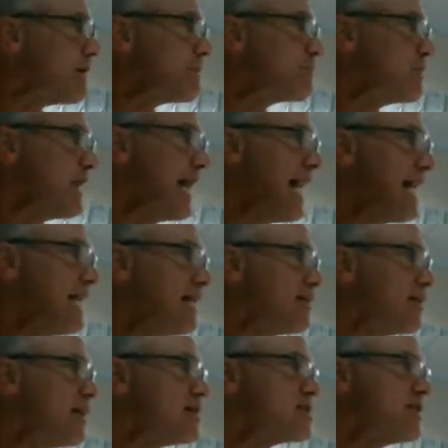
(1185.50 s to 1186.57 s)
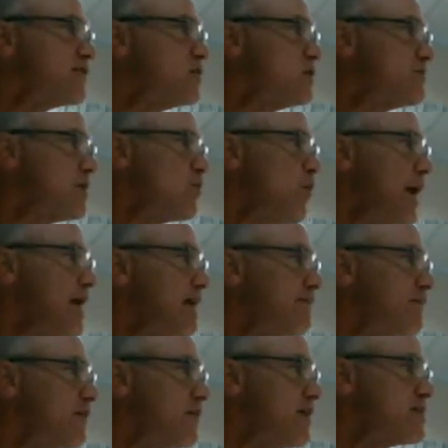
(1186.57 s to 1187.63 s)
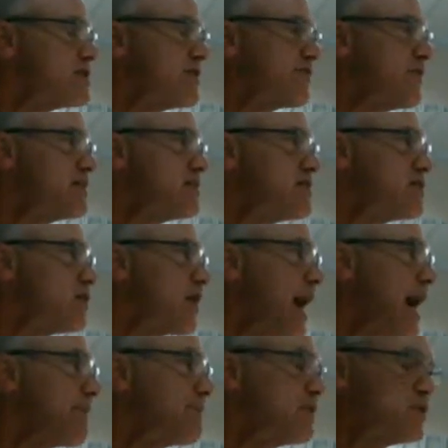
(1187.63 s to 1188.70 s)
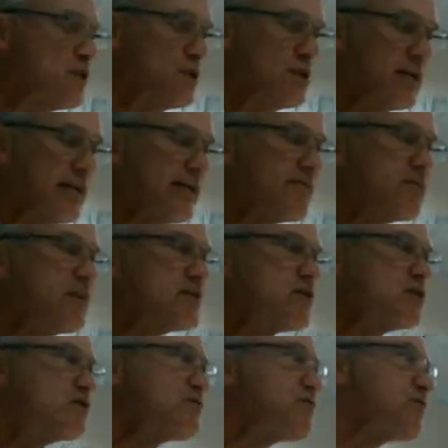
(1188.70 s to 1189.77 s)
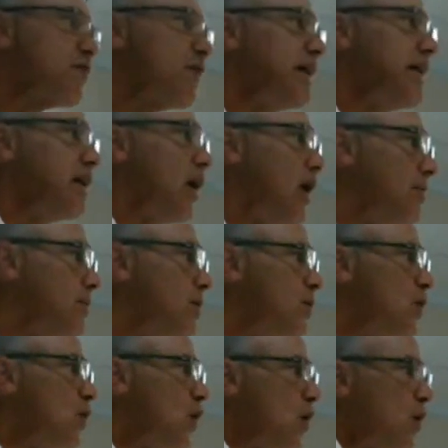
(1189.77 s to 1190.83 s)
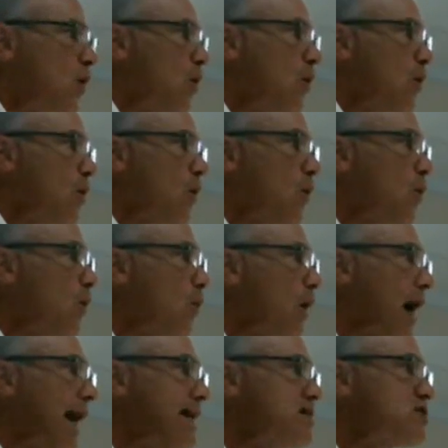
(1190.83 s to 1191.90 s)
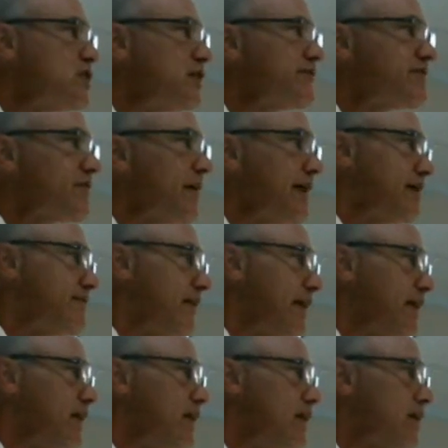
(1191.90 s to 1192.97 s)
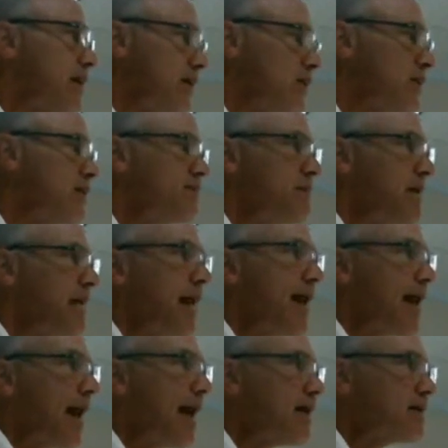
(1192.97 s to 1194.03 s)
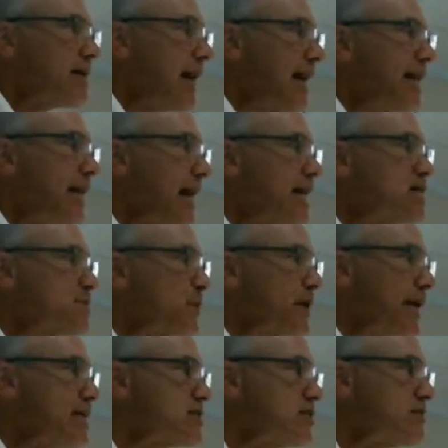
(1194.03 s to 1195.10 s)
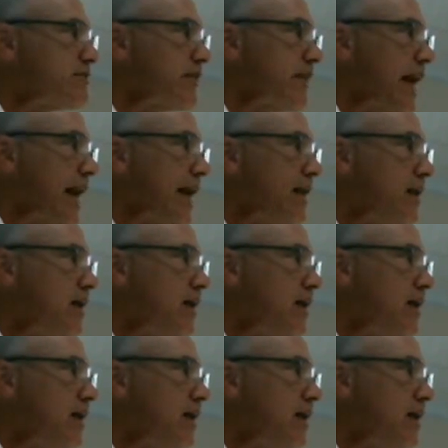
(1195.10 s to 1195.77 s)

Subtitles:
been planning this, if she's been waiting for this, if this is her opportunity, if this is freedom, why is she afraid of it? Can you give me any explanation for that?